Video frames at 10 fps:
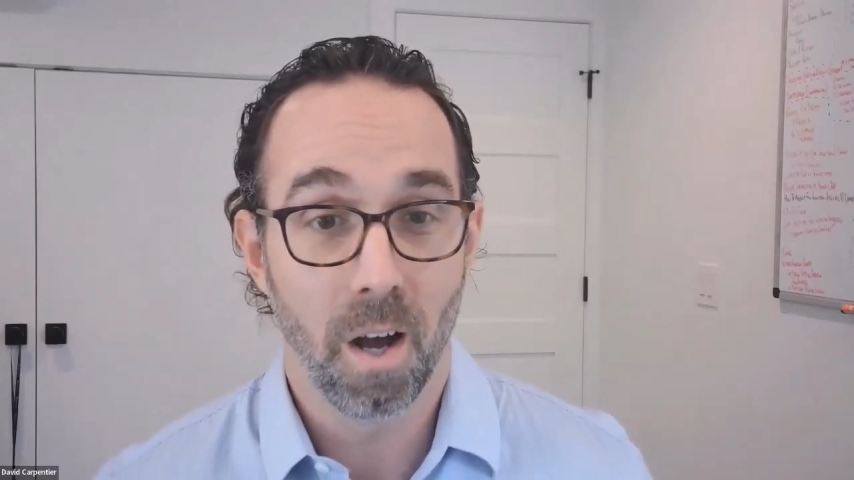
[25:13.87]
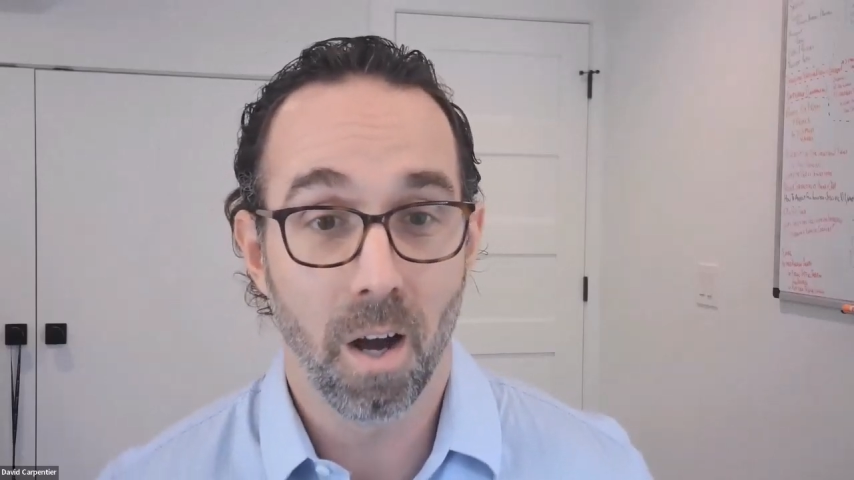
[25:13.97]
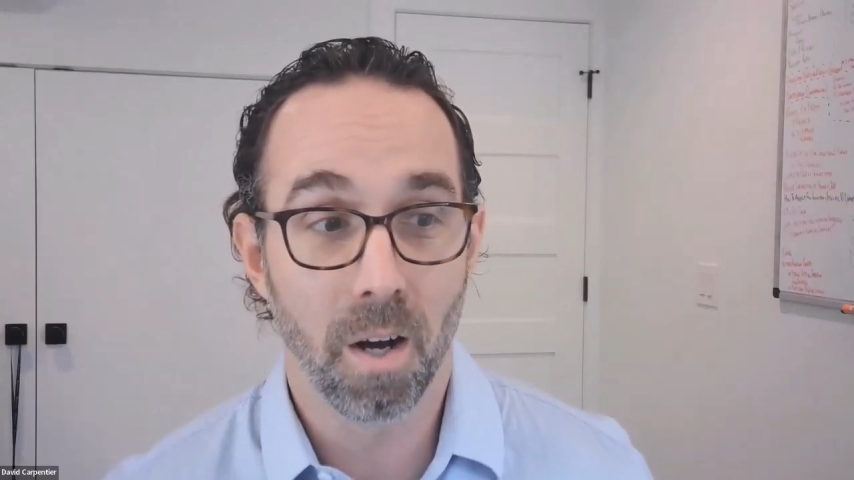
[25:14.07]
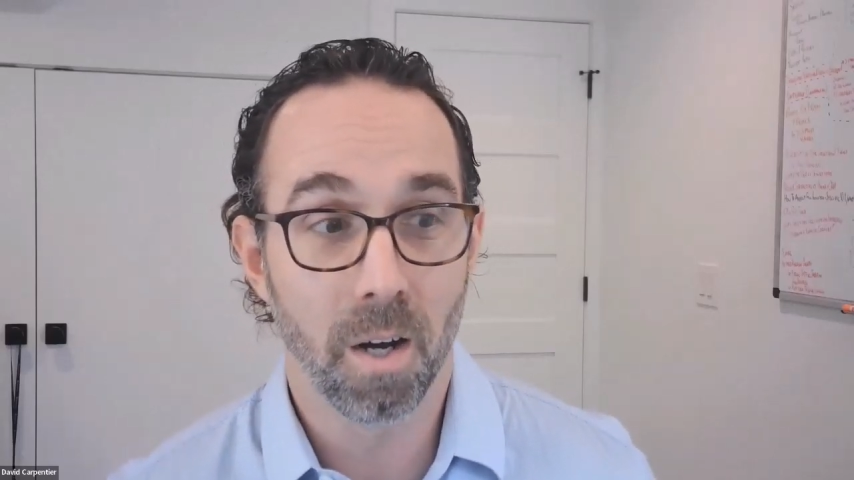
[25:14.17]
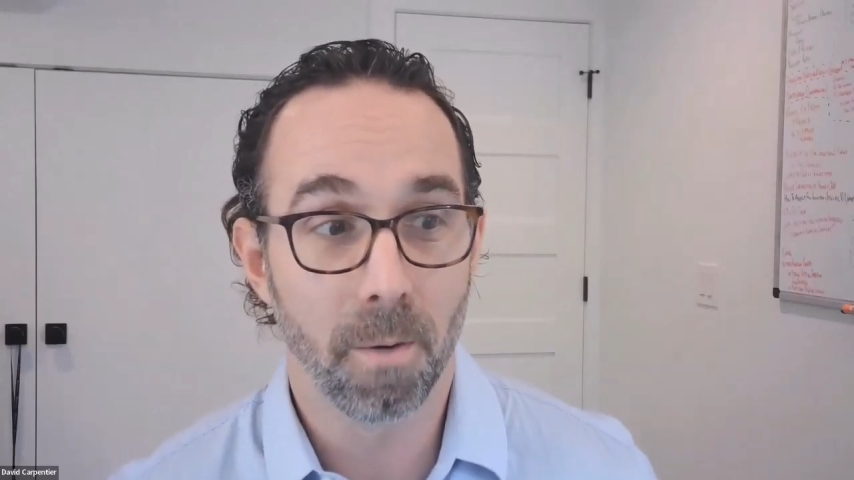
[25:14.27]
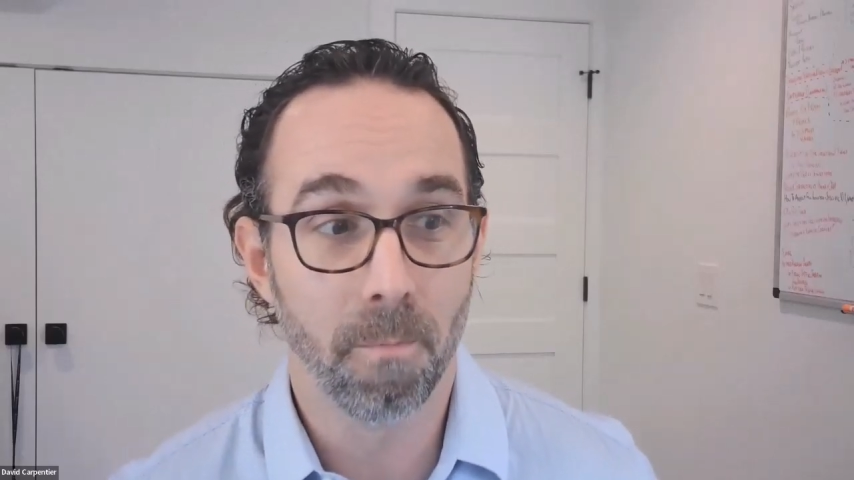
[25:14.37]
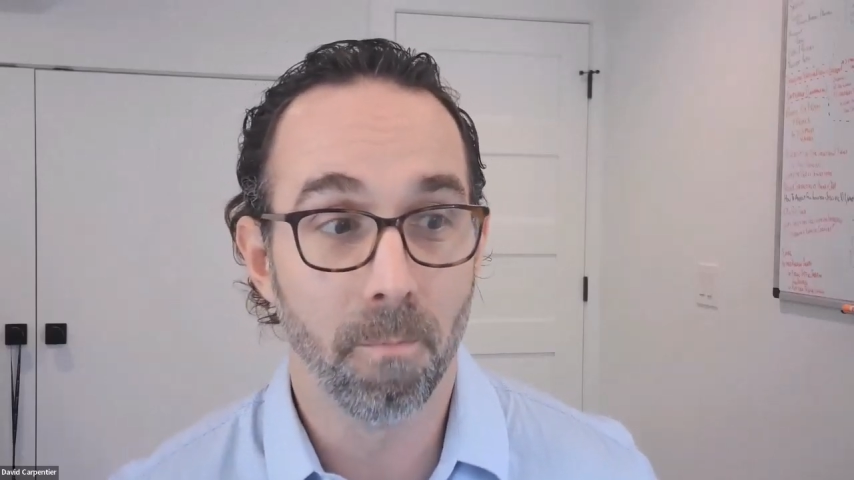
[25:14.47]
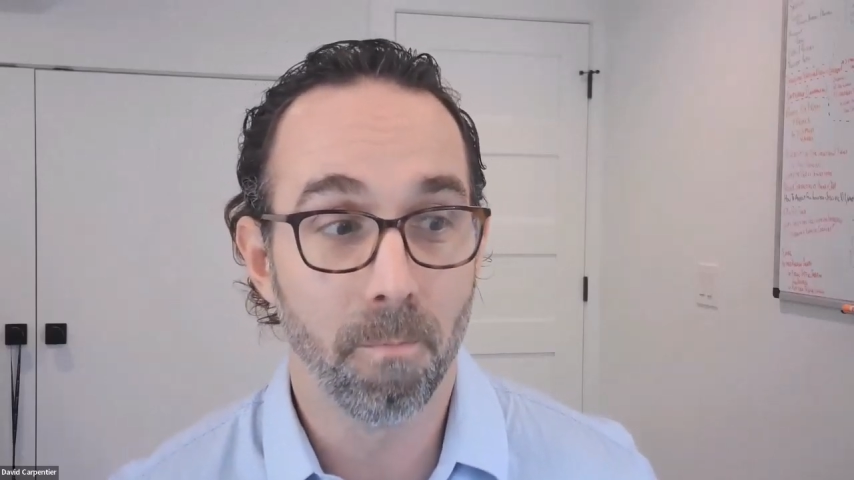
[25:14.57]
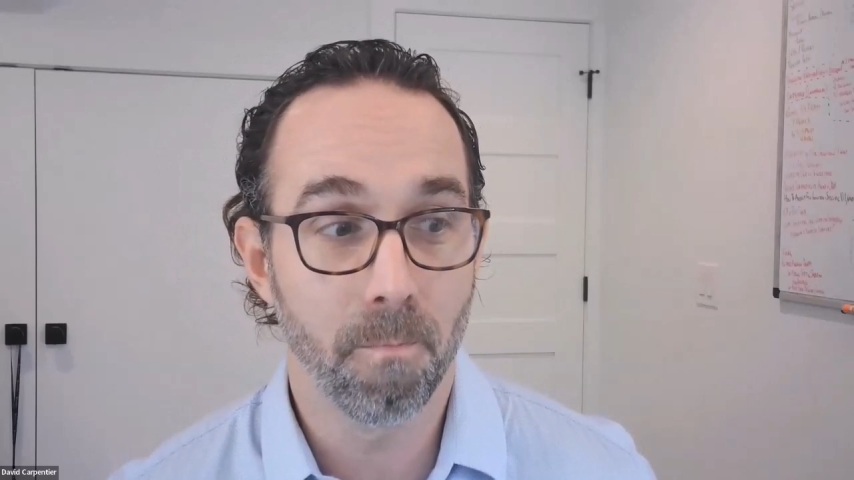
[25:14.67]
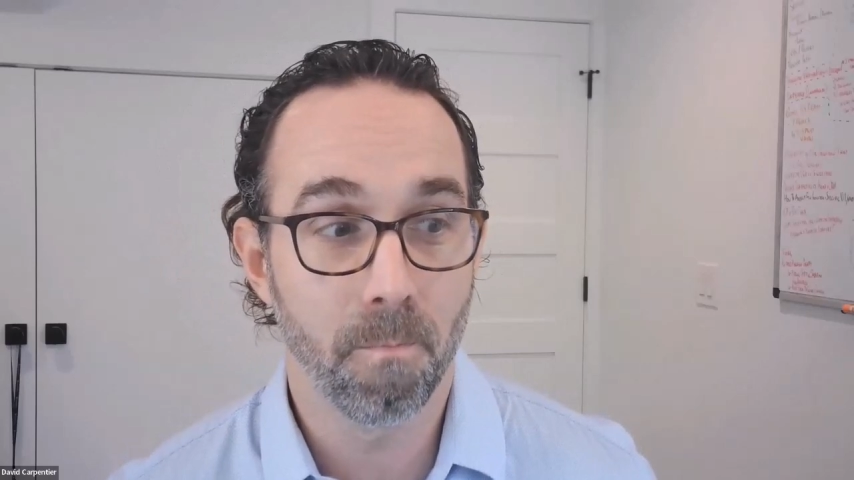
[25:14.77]

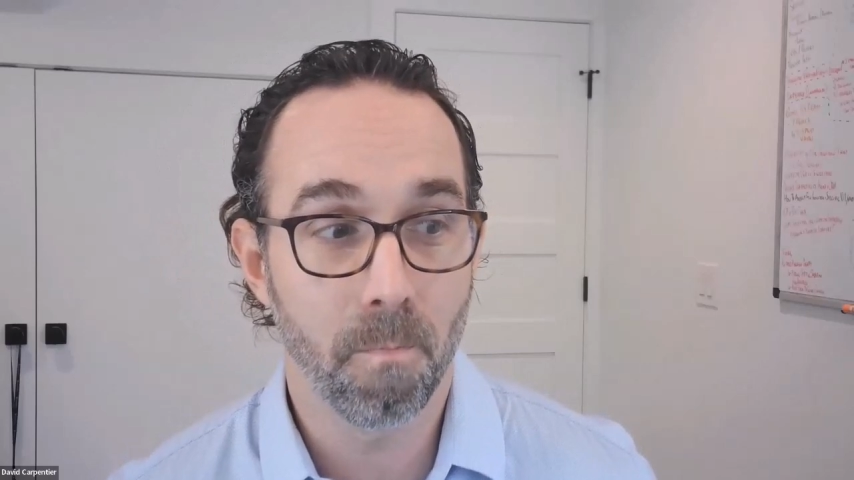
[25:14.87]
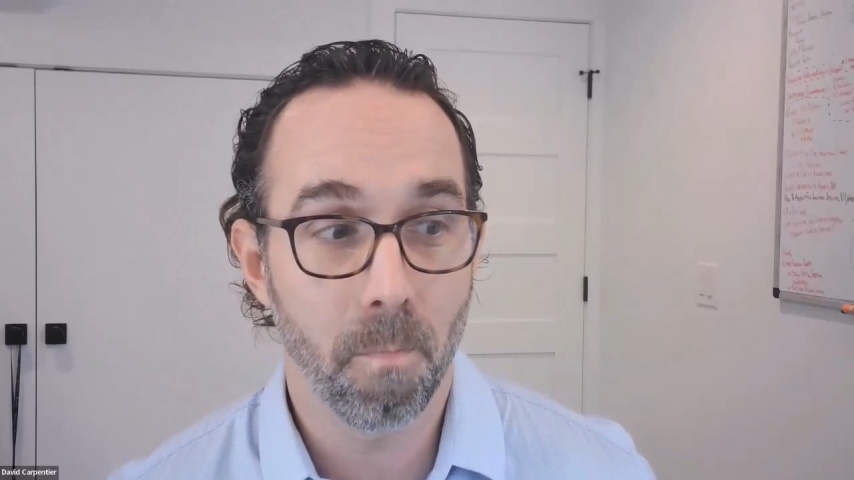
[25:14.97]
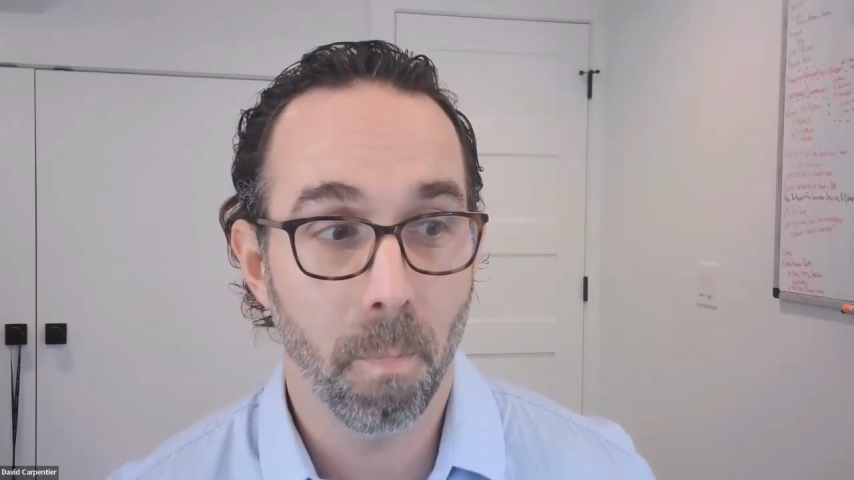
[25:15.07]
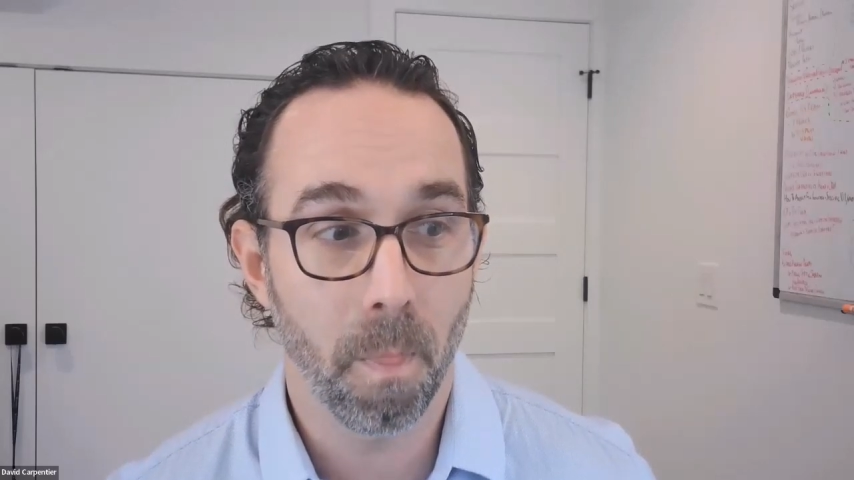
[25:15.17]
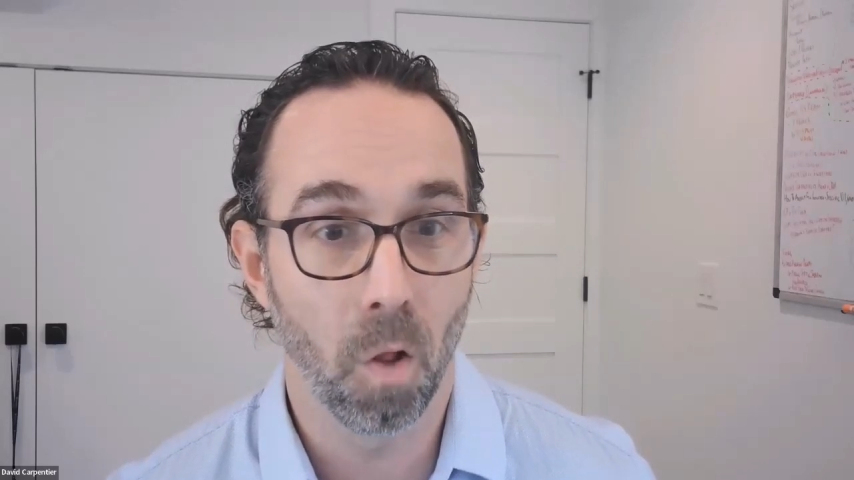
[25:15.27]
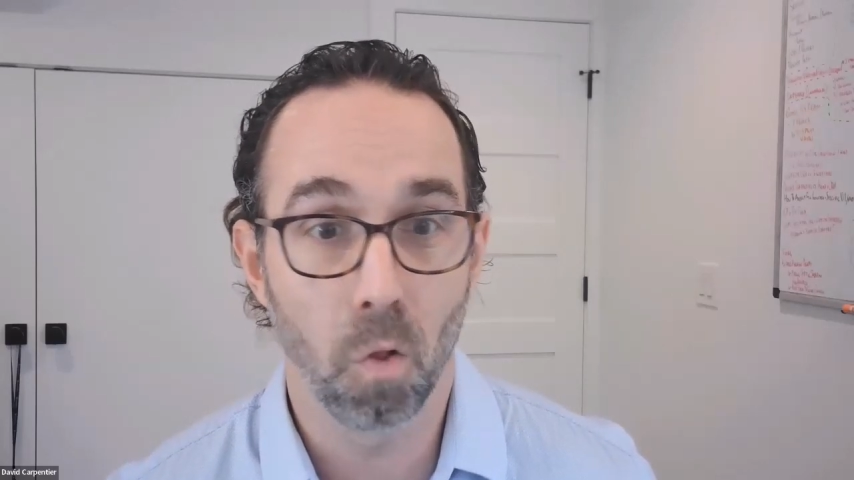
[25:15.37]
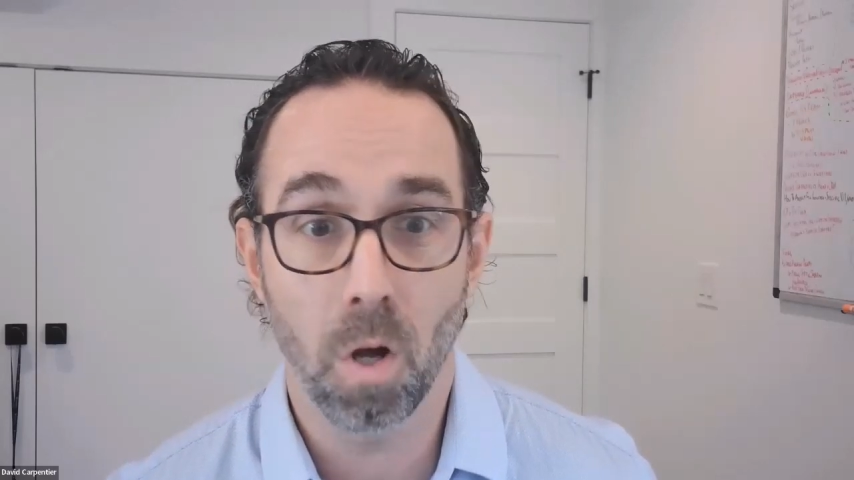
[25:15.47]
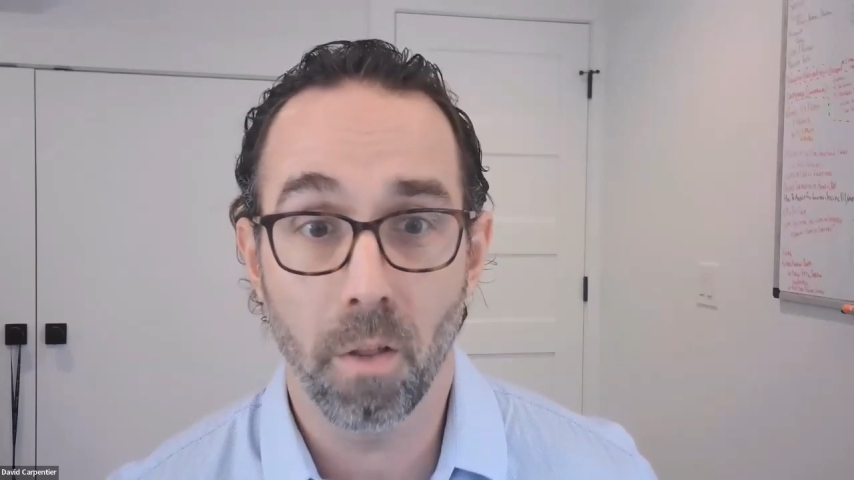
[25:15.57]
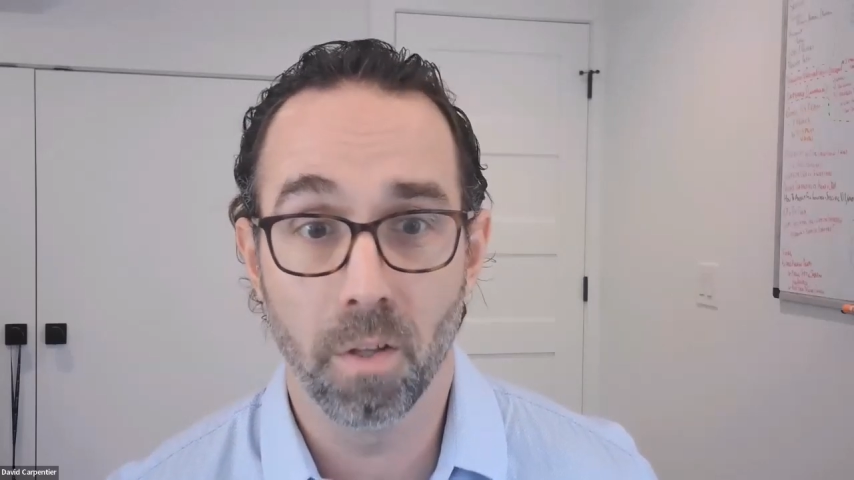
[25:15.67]
a lot of